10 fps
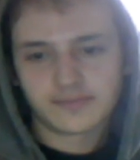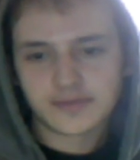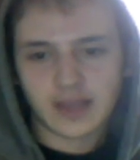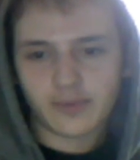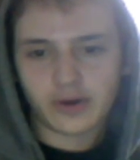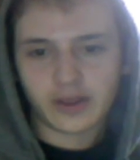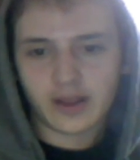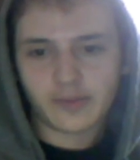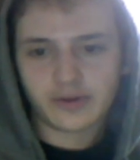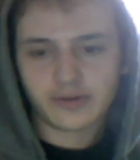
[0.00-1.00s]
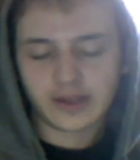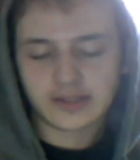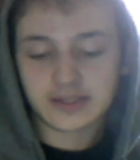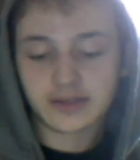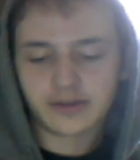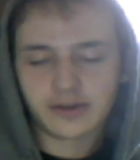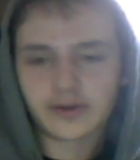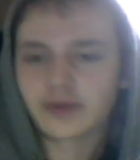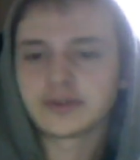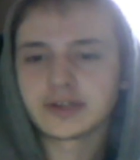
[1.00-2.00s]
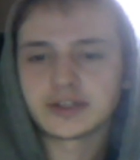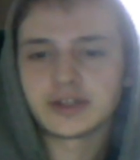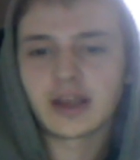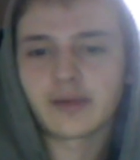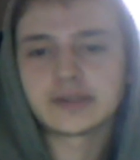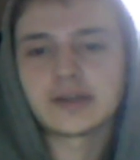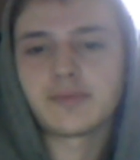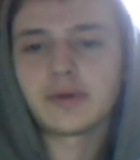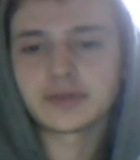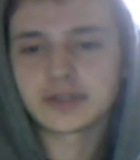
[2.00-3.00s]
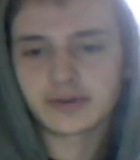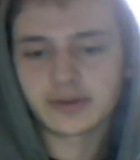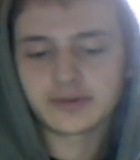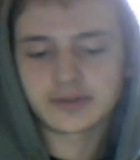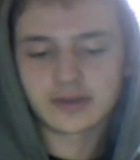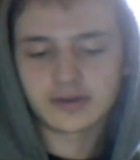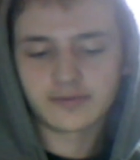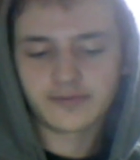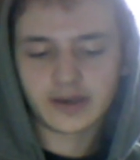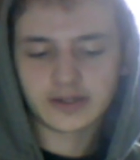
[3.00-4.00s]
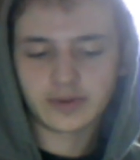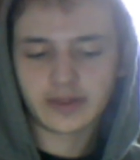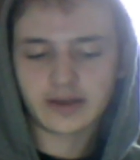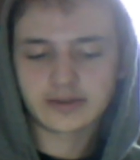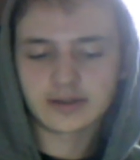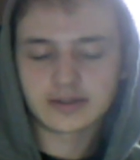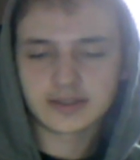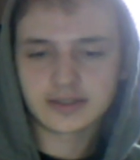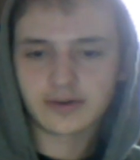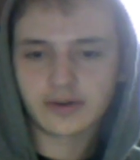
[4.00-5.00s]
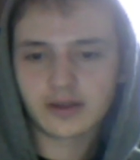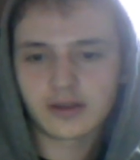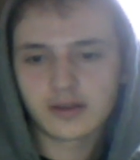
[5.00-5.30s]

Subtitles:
skateboarding camera. Like, it's still, even though there's HD cameras out, people still use the VX1000. It's a Sony.